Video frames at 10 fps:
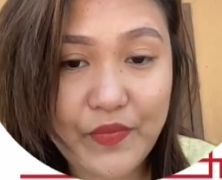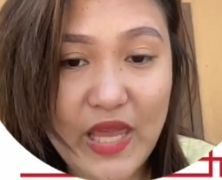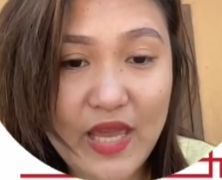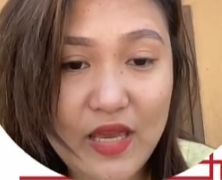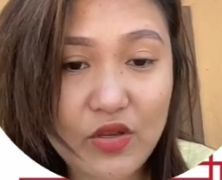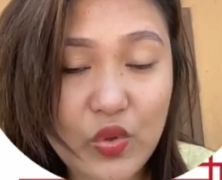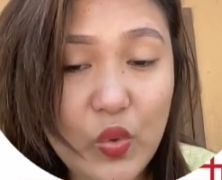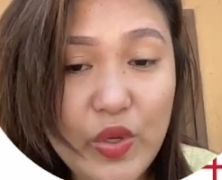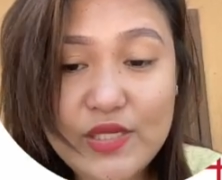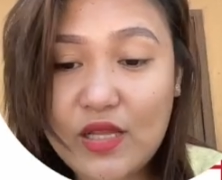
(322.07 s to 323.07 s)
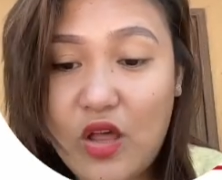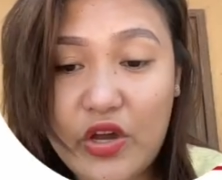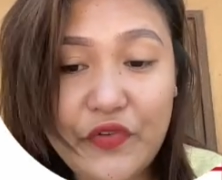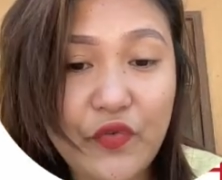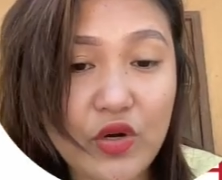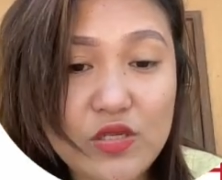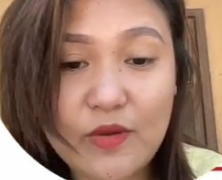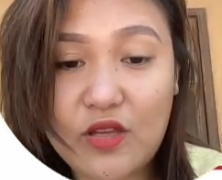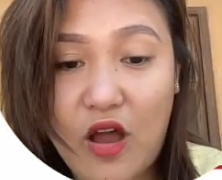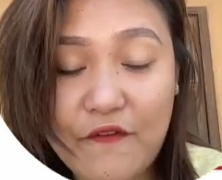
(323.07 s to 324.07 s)
And who is a law
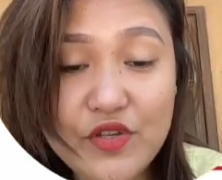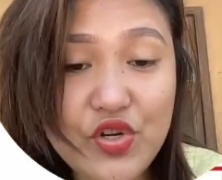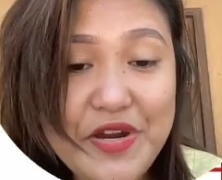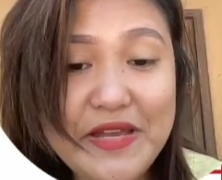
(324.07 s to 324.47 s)
enforcement officer?